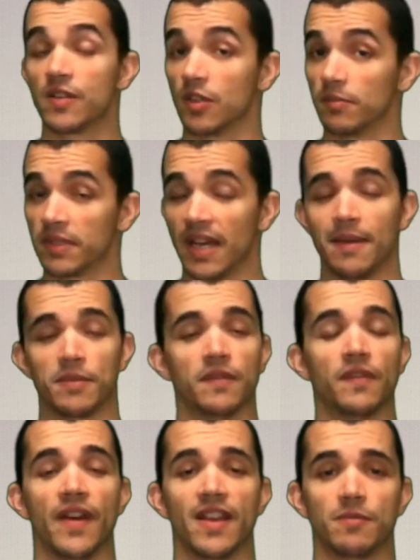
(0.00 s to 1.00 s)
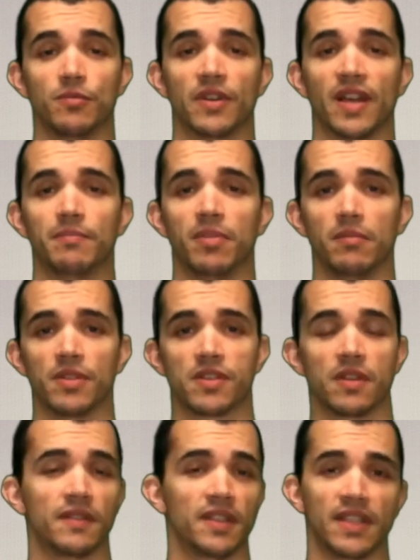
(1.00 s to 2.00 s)
Sometimes on Facebook I publish
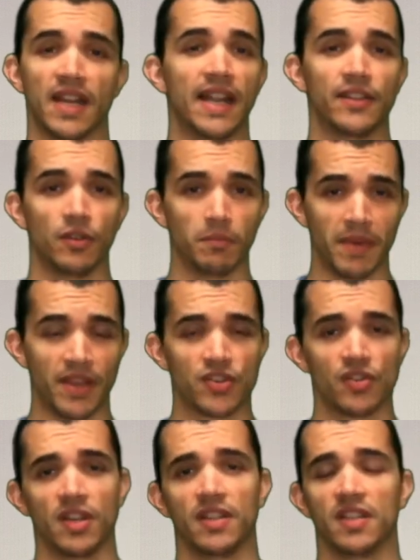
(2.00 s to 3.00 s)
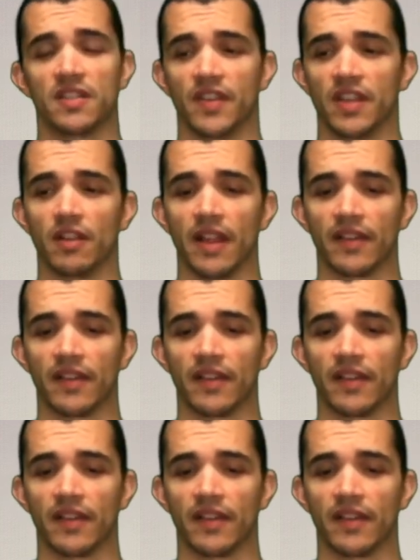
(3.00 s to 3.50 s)
something that I don't mention in this video,